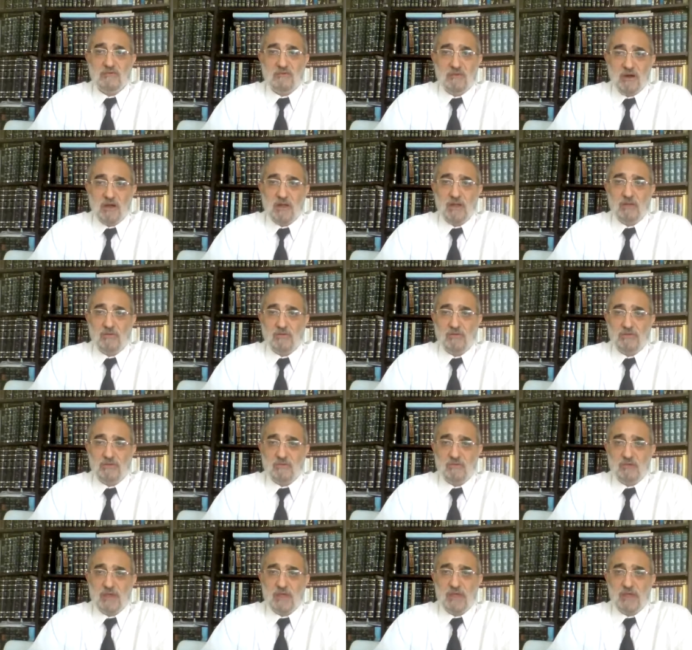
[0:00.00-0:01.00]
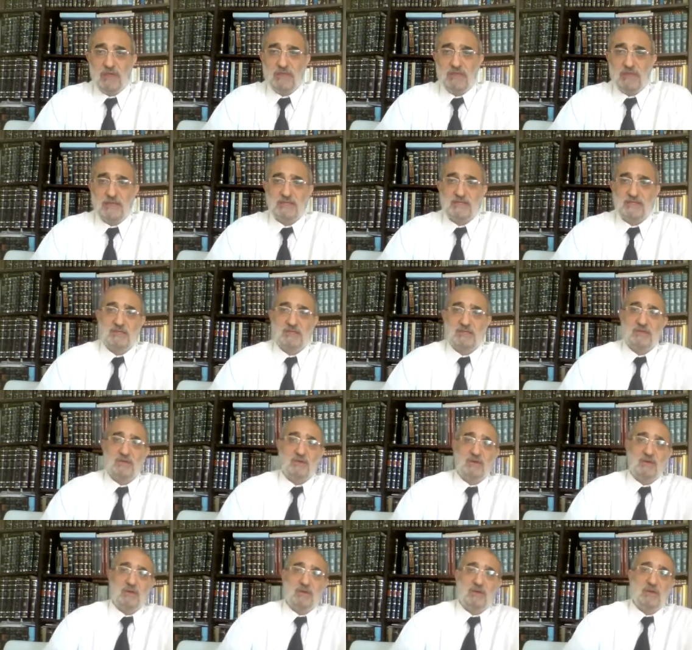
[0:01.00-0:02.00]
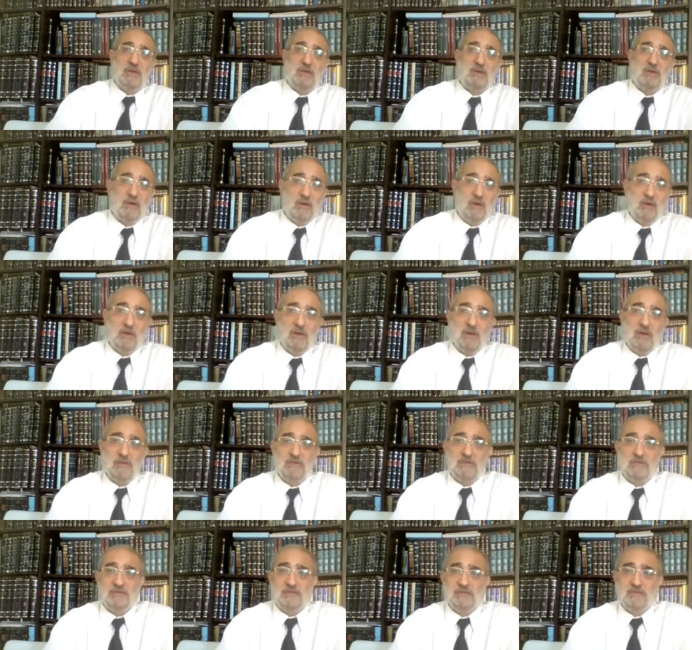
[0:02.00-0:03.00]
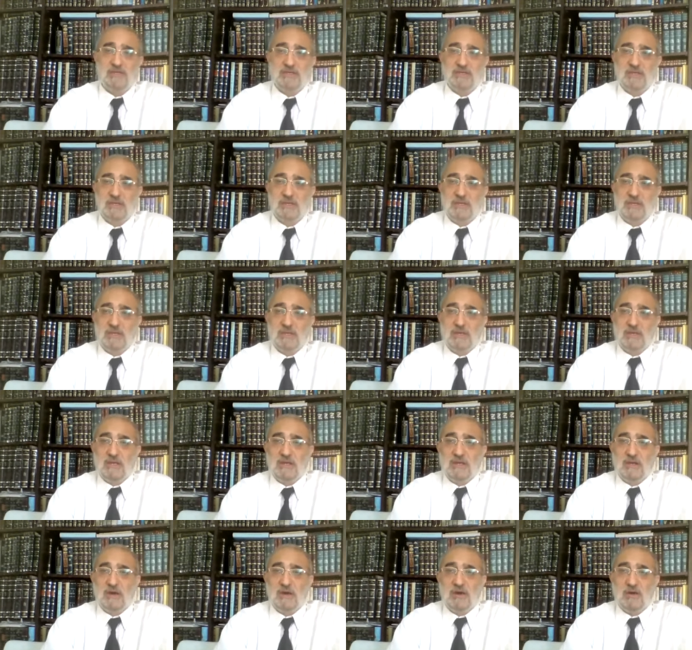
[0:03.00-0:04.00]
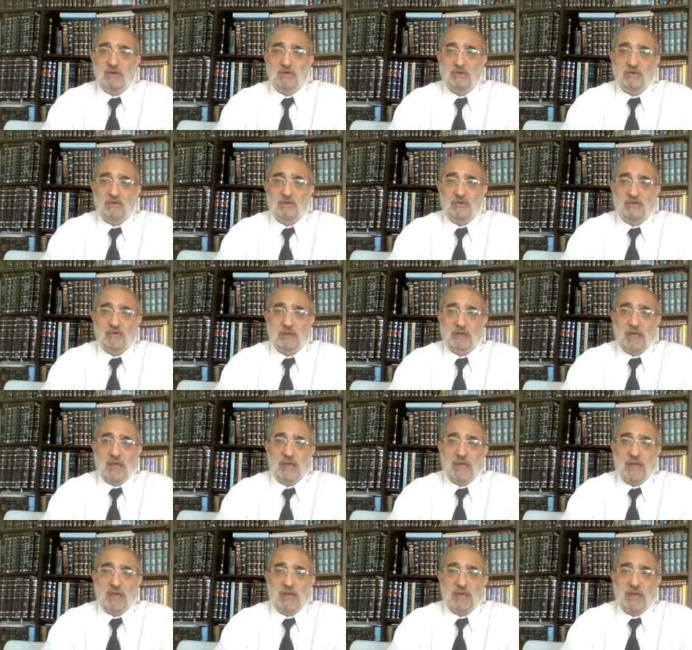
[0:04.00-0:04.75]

follow the way that uh, all others uh, are going?